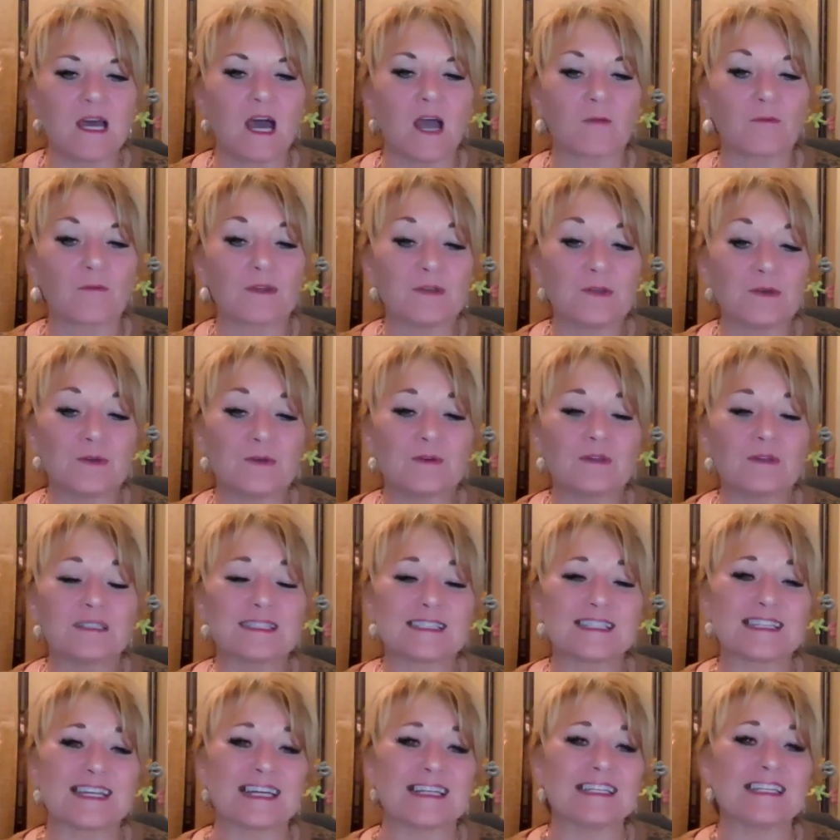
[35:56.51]
A renewal
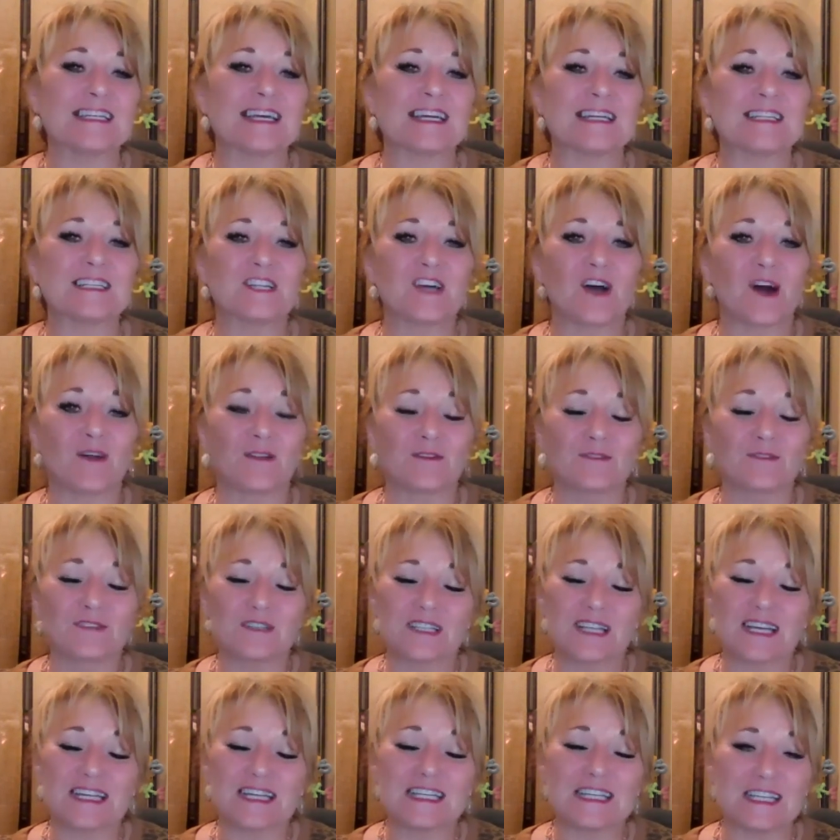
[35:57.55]
is
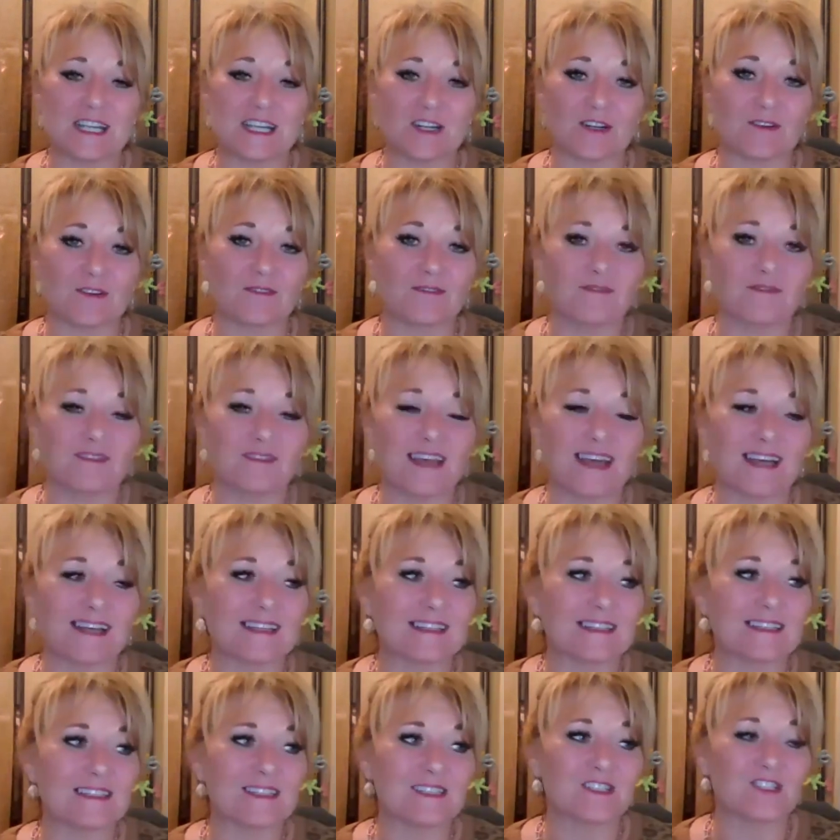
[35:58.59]
$99 a year. That
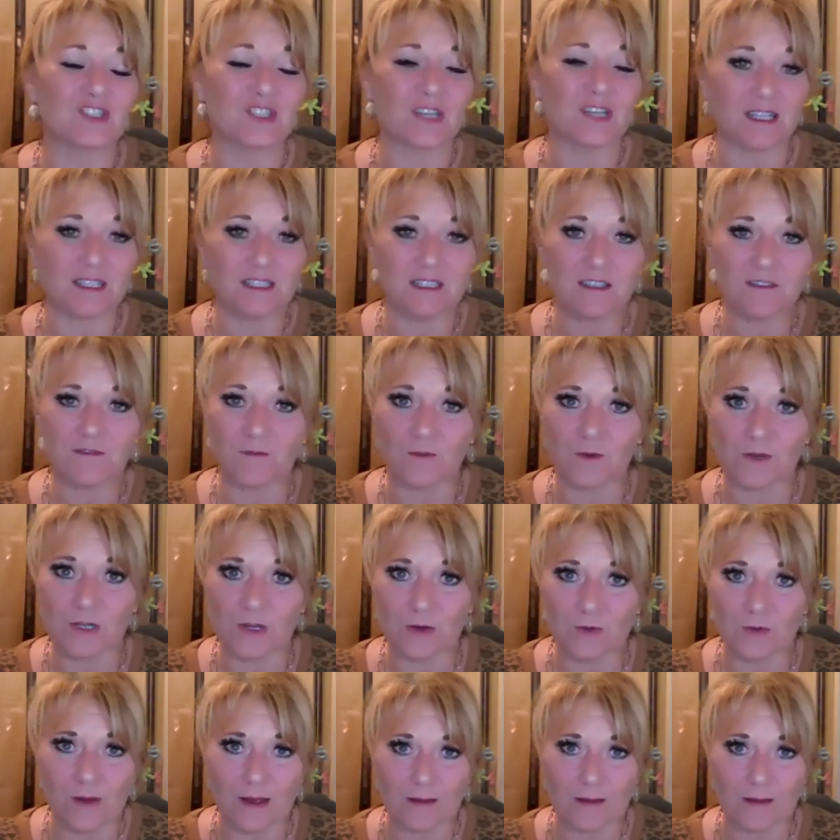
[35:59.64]
is just for your